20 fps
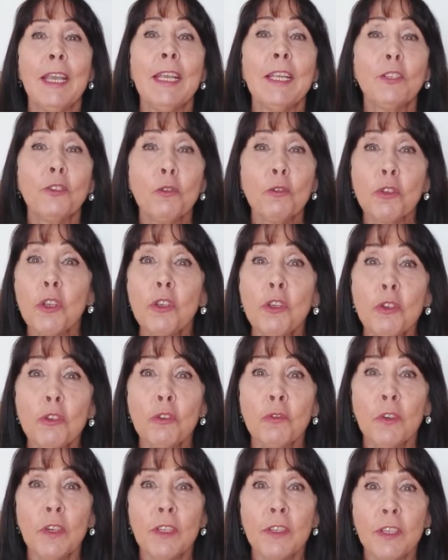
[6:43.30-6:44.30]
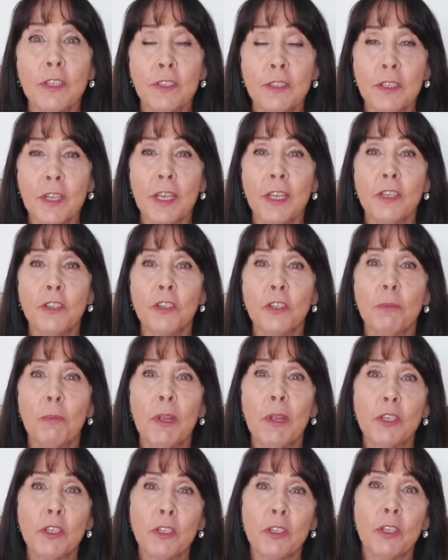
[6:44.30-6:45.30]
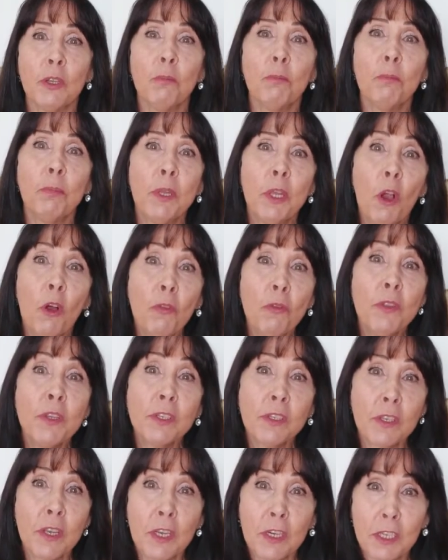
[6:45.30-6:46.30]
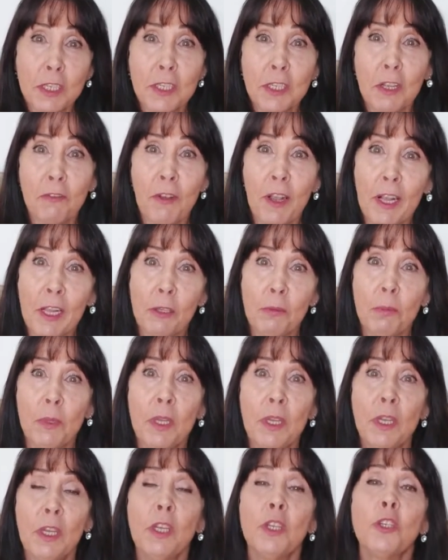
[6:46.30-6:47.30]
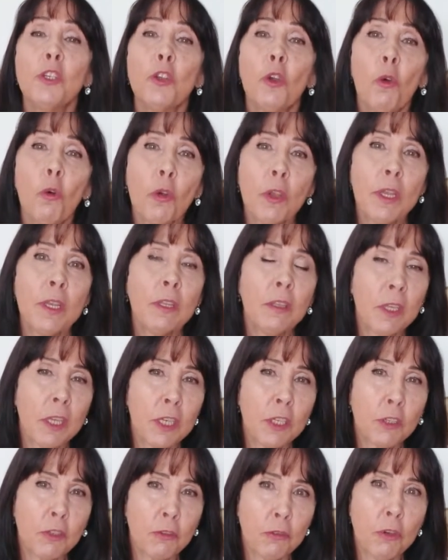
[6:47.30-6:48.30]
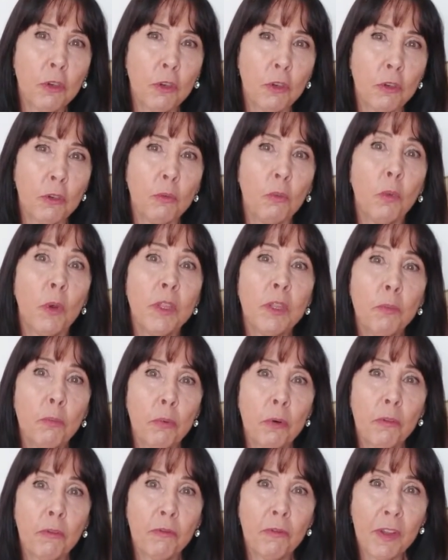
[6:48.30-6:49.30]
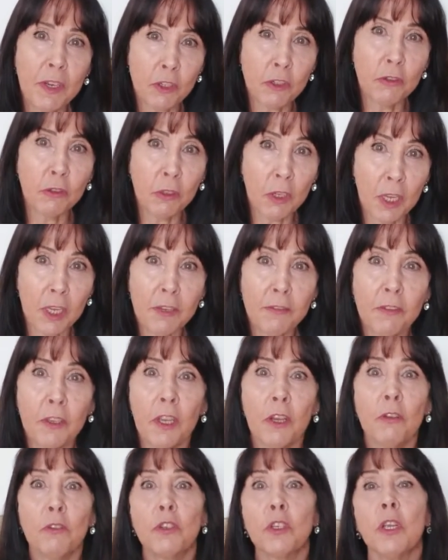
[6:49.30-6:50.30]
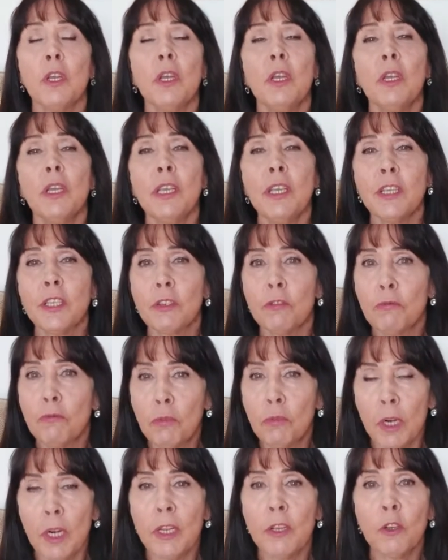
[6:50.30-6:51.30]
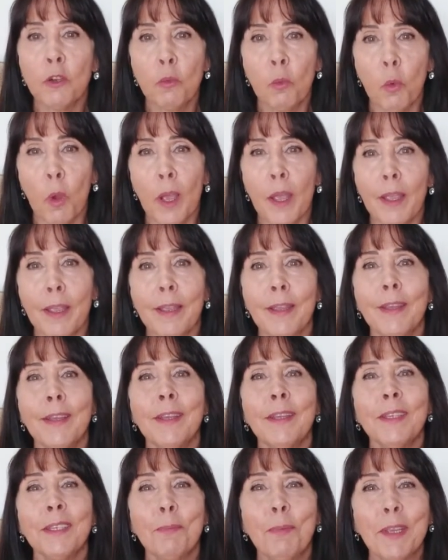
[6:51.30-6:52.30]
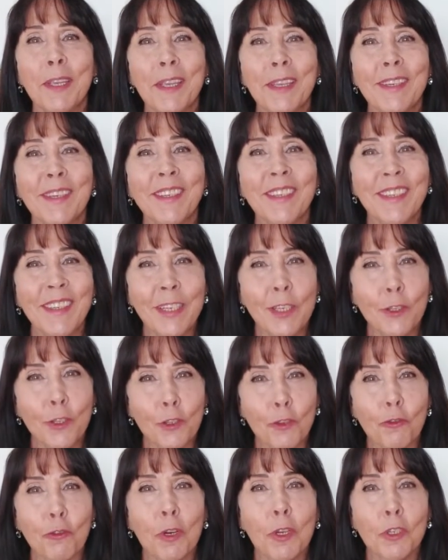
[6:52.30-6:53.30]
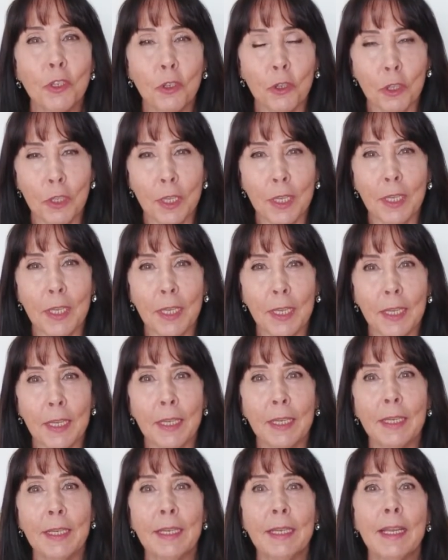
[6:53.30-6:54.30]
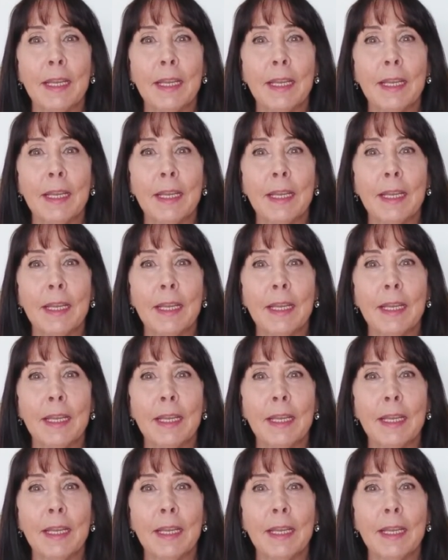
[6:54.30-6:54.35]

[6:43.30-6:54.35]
It's also useful at this stage to mention that beyond this kind of self-help, talking things through with a professional life coach is a really good way to begin to deconstruct your thinking,